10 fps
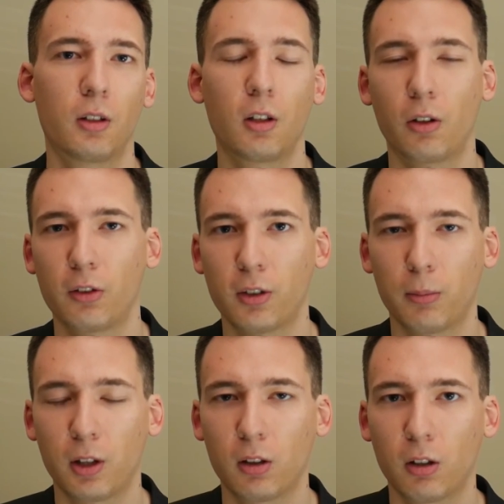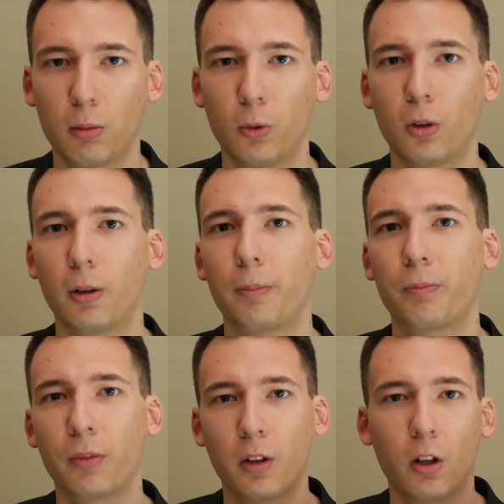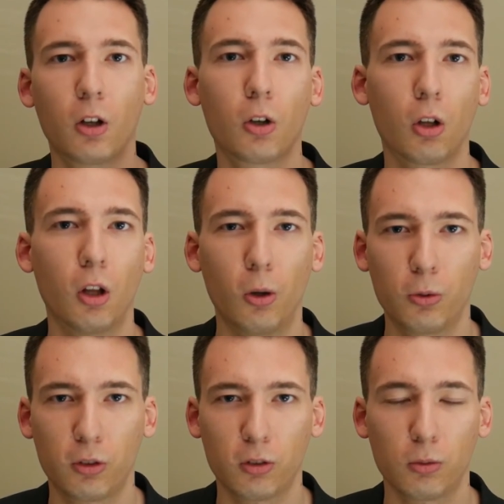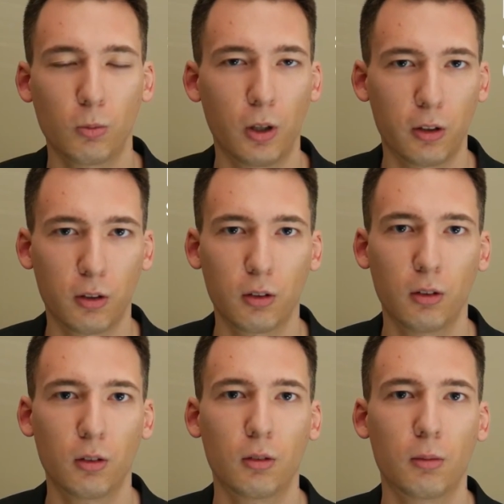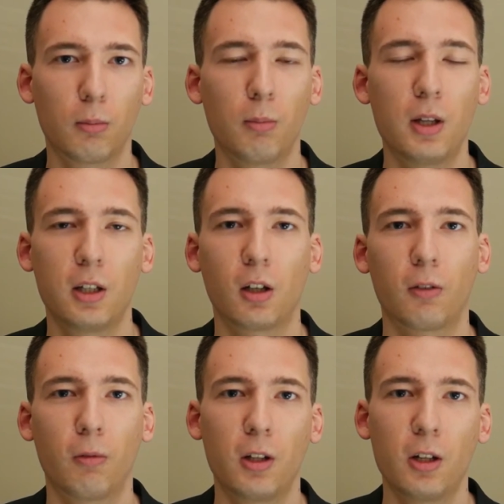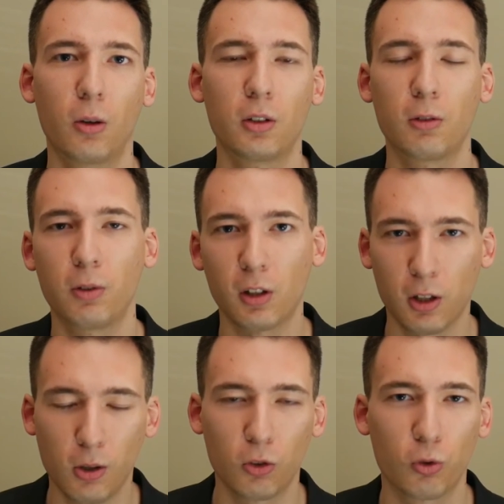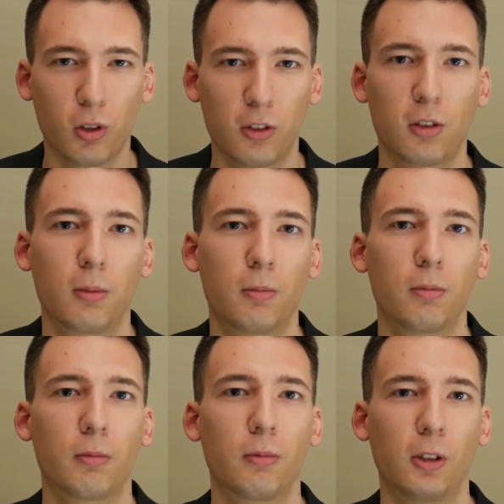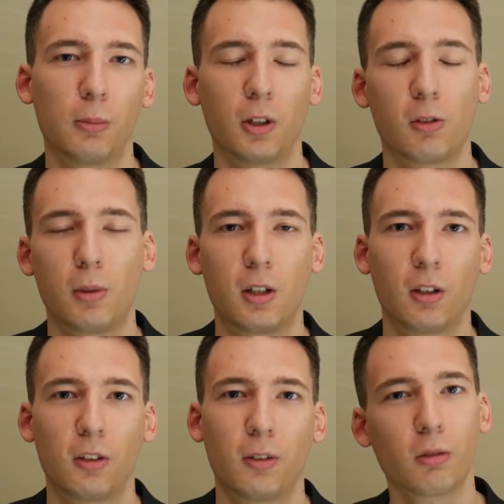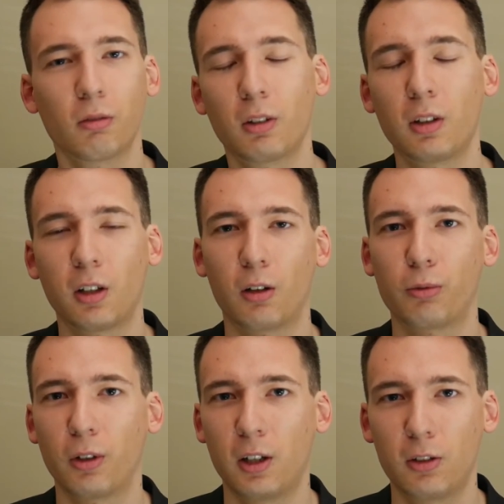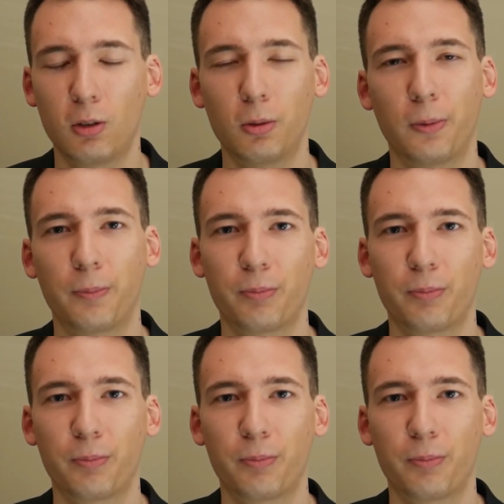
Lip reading: it's something a little more close with being on video, and you feel like you can trust them very much because they're not afraid to